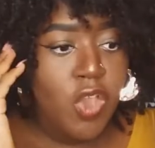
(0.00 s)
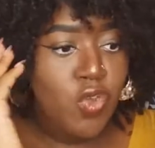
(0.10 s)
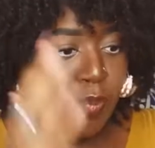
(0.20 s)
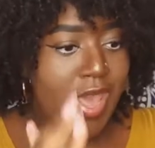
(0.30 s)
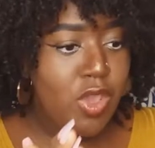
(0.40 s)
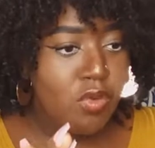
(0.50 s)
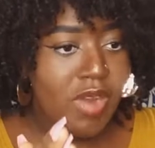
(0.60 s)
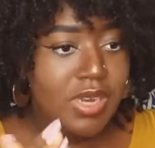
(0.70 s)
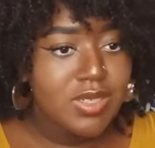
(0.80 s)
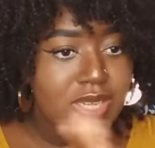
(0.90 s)
You pay your
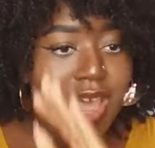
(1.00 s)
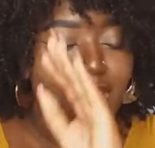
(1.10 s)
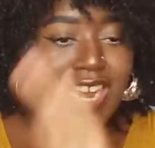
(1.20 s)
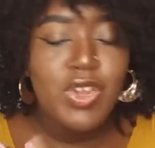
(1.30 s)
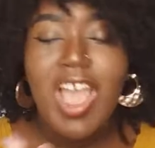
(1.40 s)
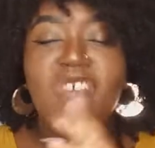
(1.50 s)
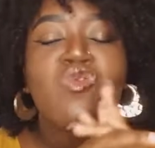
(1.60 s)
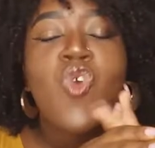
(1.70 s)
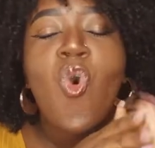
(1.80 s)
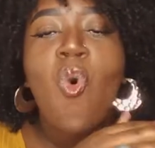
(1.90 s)
rent, then you have
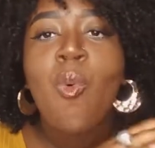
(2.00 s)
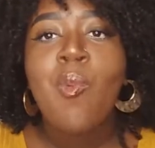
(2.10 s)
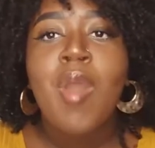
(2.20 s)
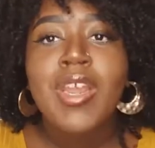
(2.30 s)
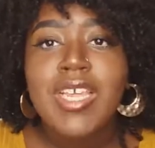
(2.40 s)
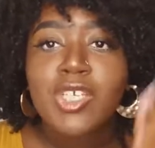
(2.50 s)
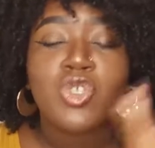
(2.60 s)
no money,